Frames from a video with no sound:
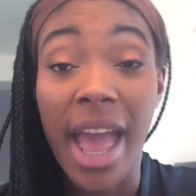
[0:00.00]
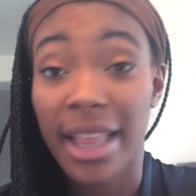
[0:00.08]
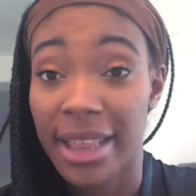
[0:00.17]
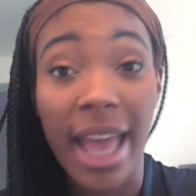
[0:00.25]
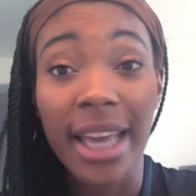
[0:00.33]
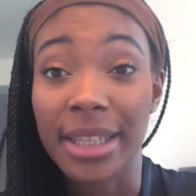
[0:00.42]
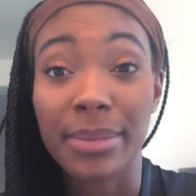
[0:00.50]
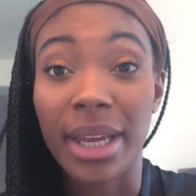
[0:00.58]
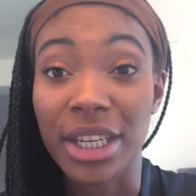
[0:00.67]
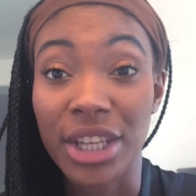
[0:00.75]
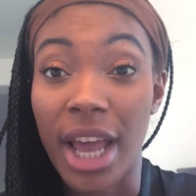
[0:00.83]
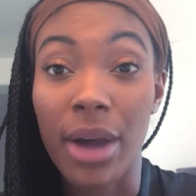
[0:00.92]
That is my
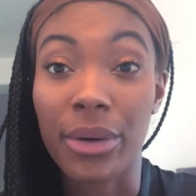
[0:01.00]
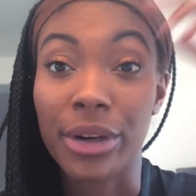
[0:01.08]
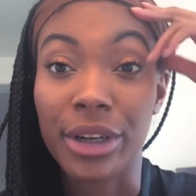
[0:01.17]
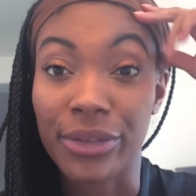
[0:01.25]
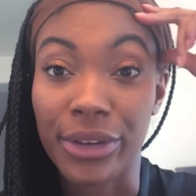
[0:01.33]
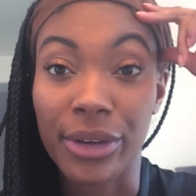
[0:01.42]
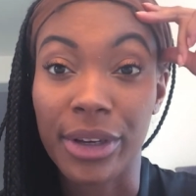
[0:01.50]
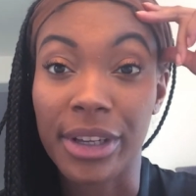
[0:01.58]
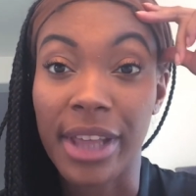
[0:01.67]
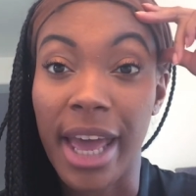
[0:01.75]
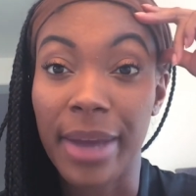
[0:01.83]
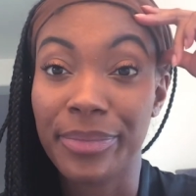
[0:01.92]
shower, if you hear
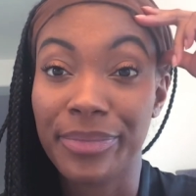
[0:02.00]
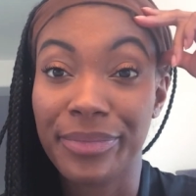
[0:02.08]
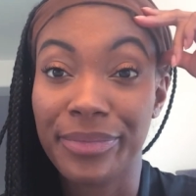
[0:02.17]
that.